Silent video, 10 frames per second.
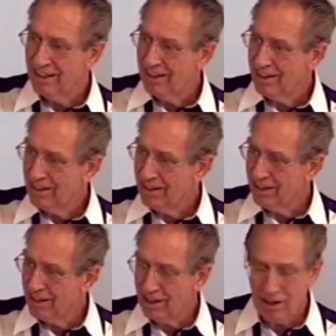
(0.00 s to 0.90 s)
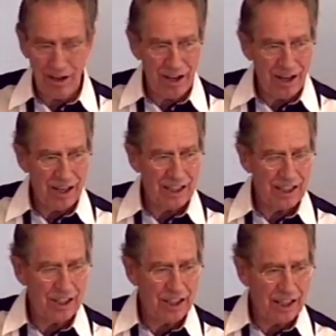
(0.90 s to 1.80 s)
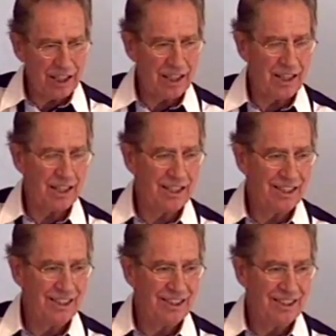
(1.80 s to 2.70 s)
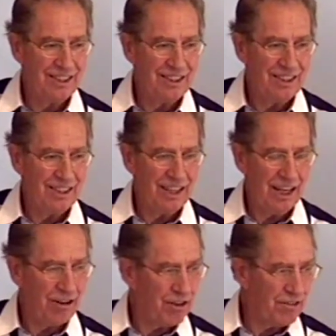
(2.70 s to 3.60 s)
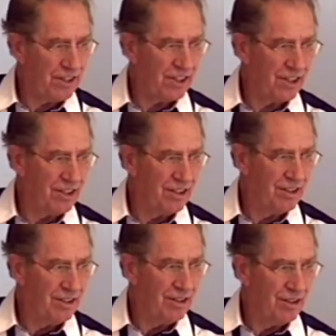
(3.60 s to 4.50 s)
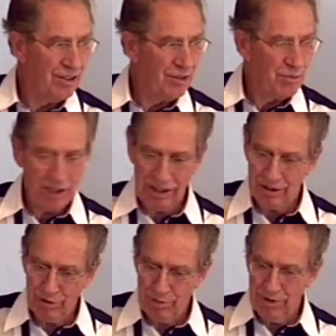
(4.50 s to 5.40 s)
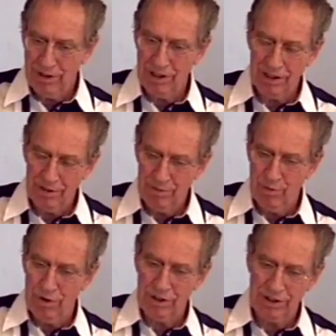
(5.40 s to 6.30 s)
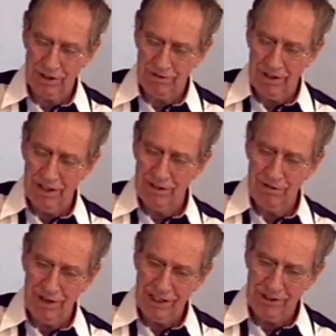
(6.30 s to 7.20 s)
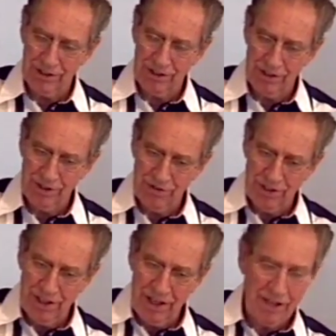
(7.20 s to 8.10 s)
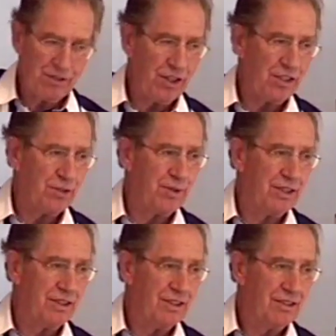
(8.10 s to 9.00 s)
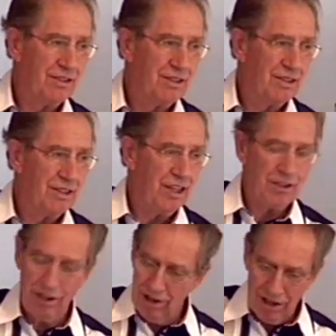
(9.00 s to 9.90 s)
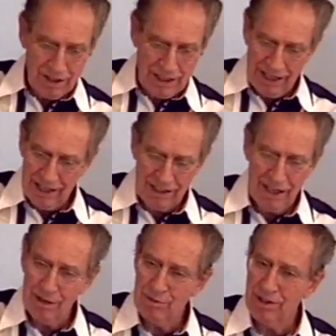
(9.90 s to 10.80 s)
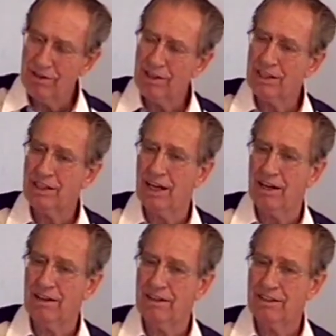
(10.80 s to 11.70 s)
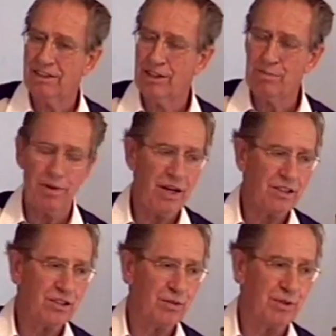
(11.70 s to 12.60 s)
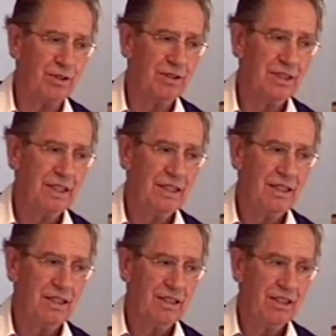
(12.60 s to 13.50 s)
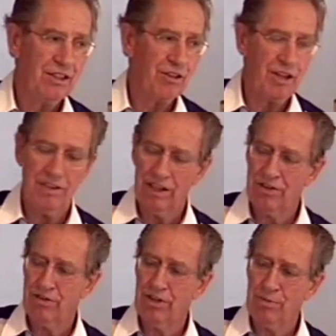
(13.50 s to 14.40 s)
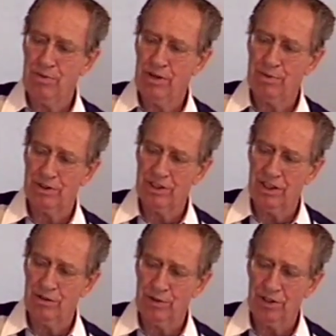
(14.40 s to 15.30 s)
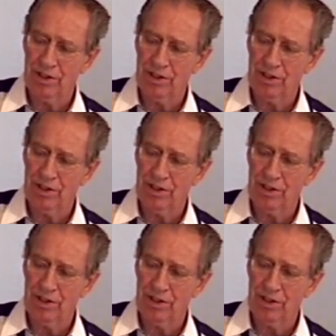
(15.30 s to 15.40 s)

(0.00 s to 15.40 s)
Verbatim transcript: The law killeth. How do you figure? Because we're building up works of unrighteousness for the day of judgment. And the law can't obliterate that. Impossible. You know, I've had three people tell me now